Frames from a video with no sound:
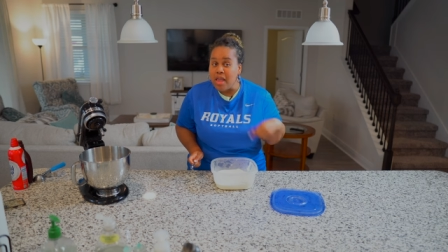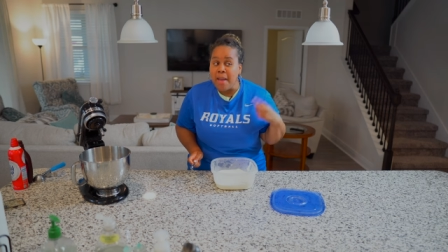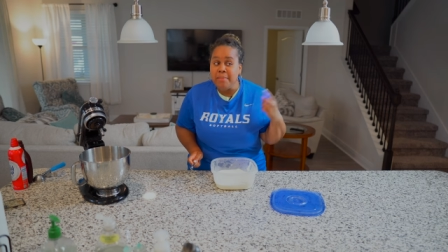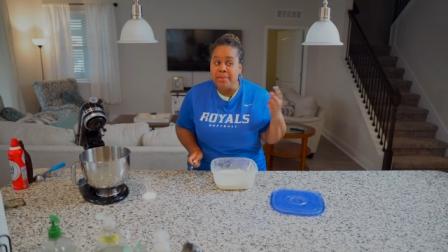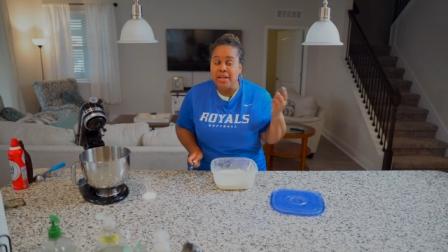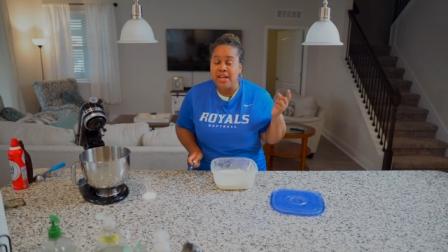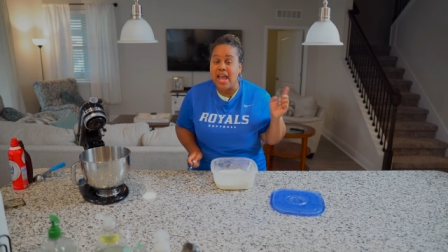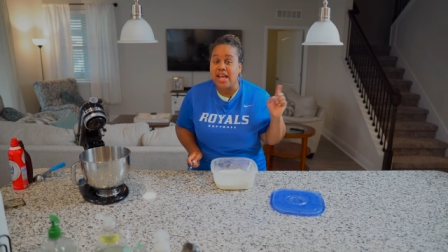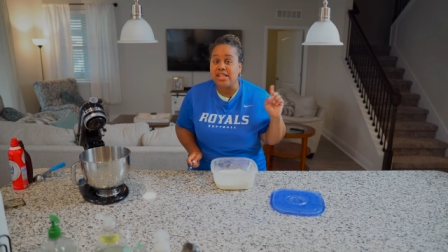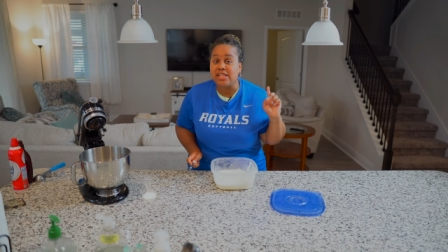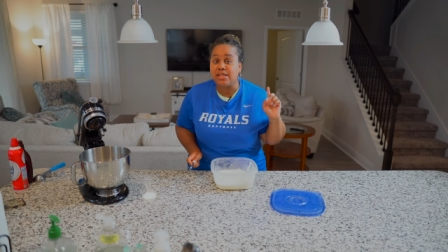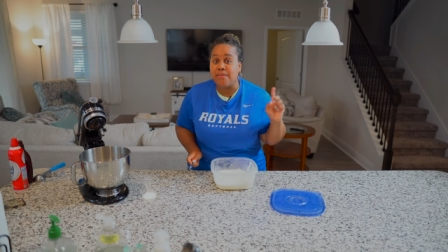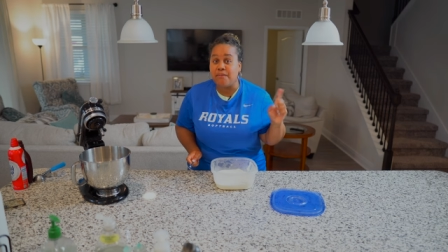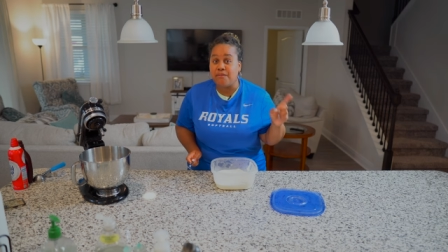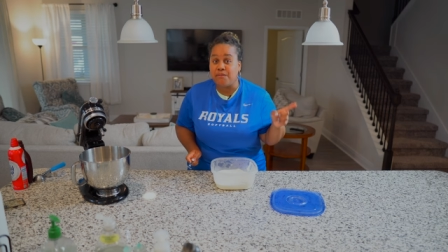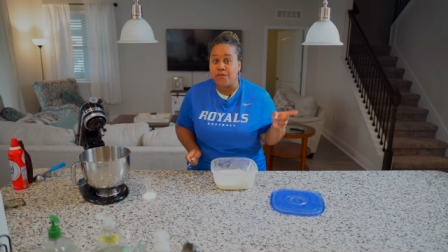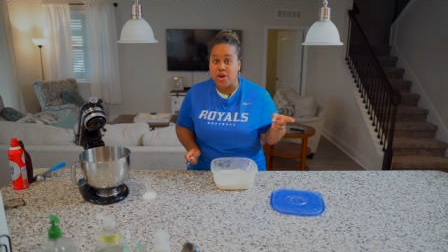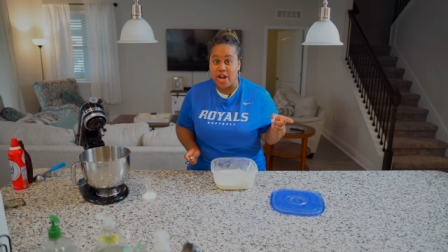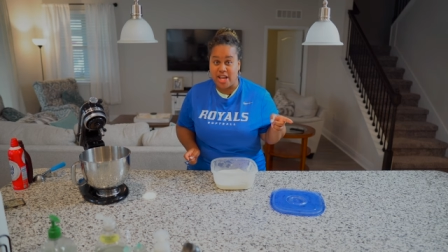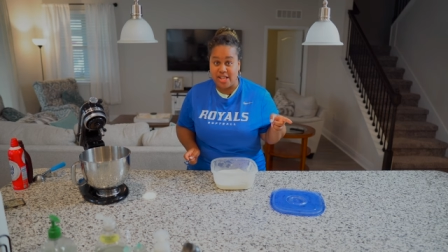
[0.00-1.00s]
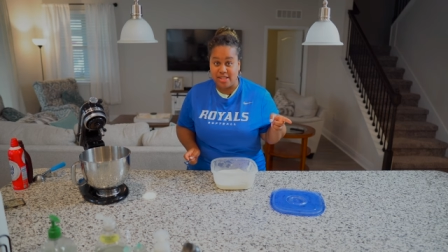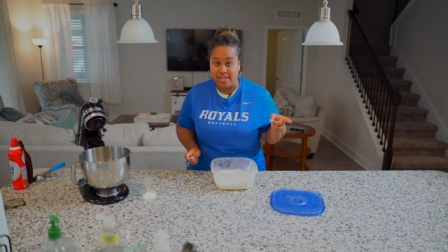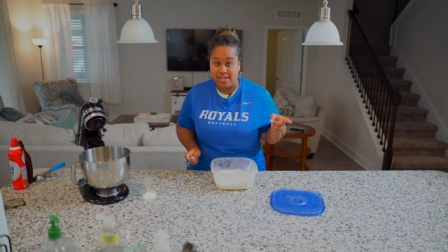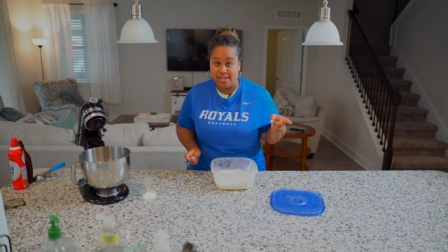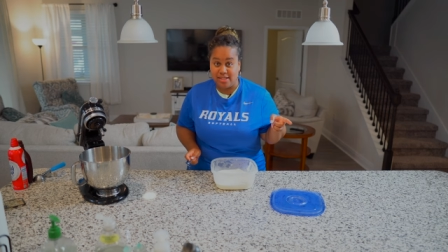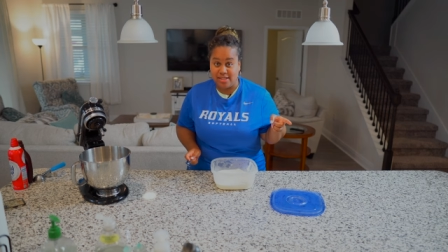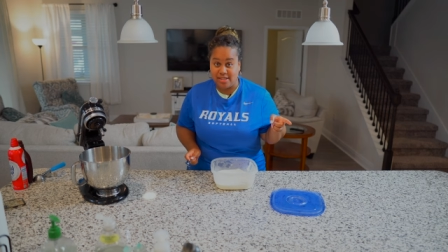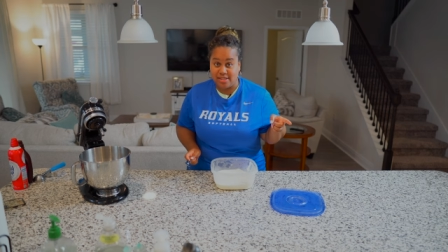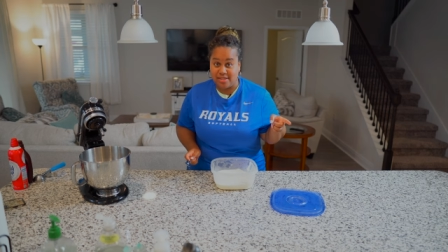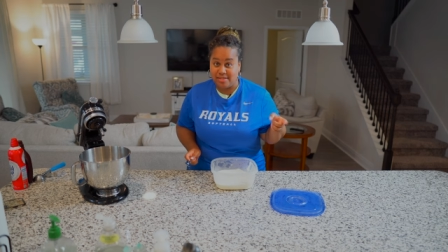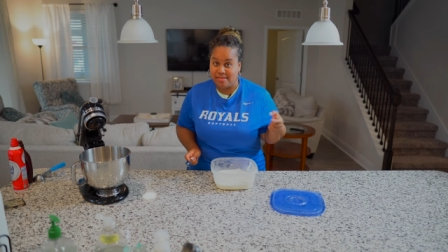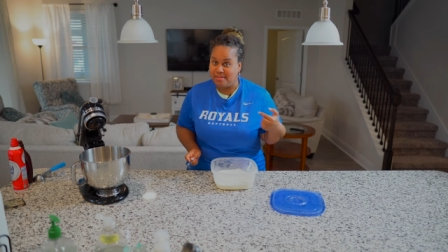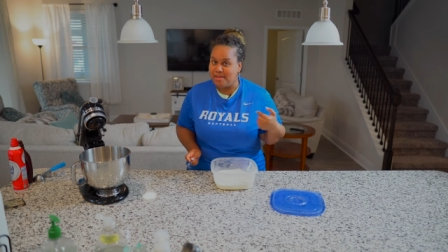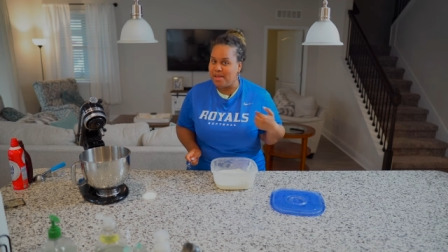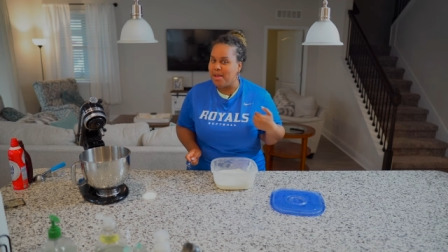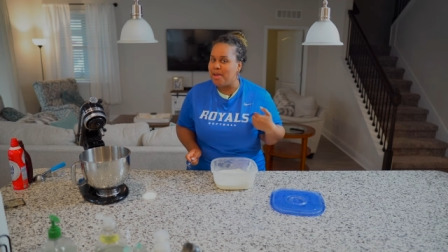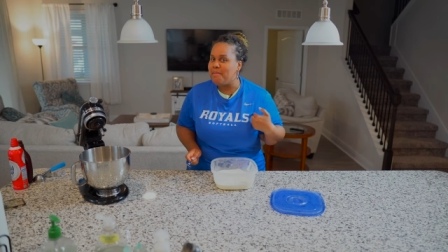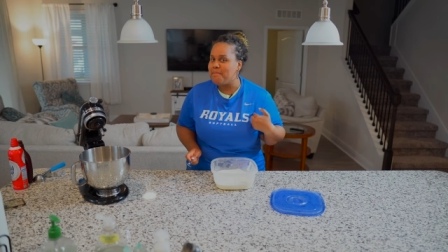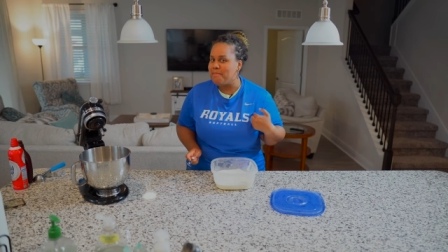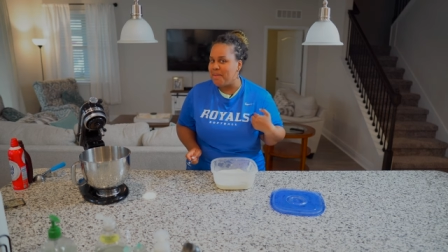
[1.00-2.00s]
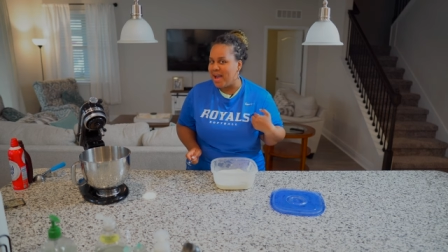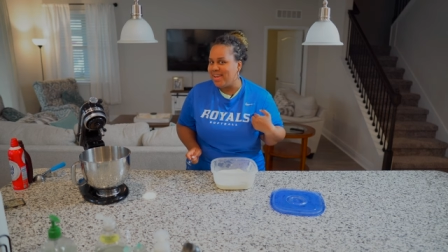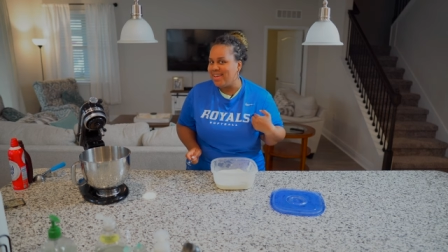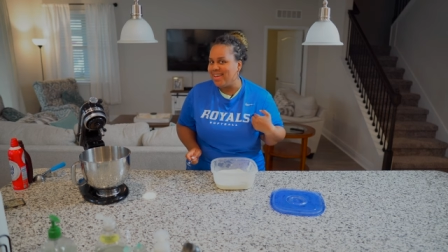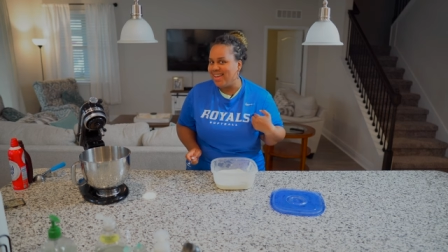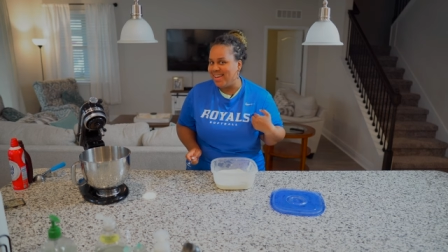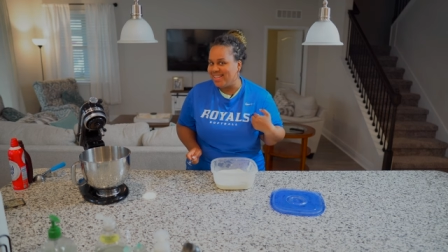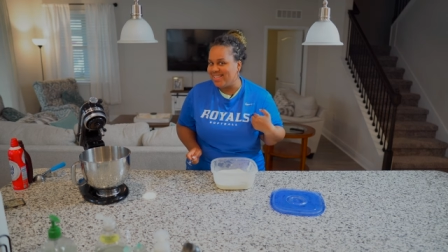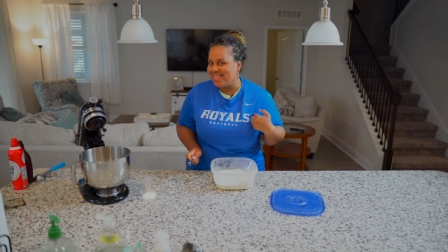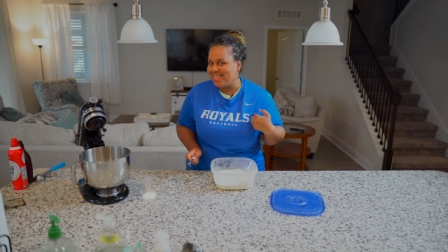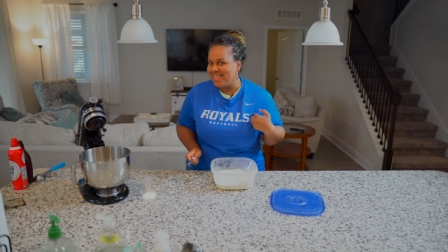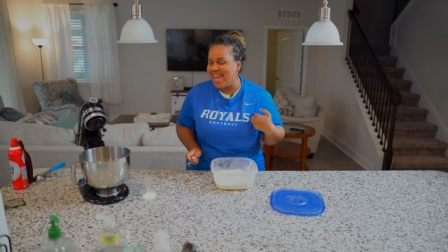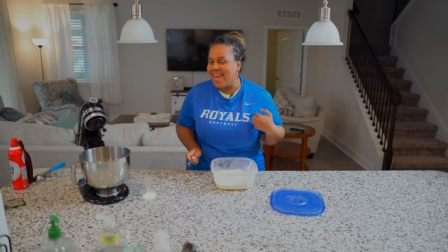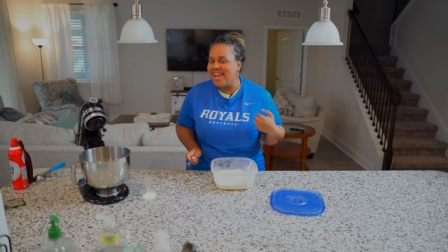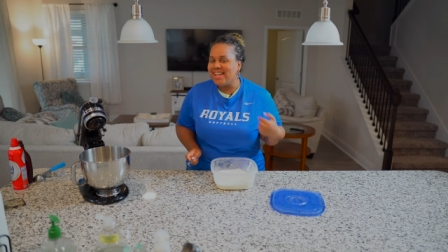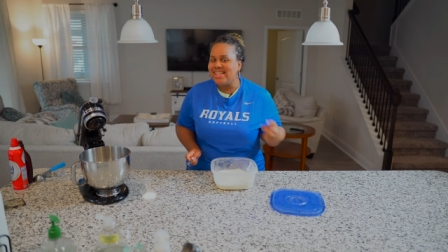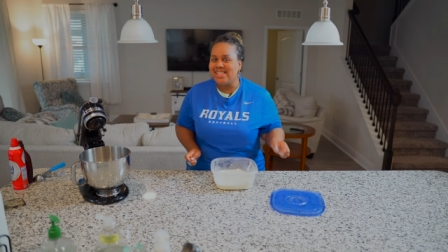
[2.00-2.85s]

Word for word: I'm gonna have some friends, my kids,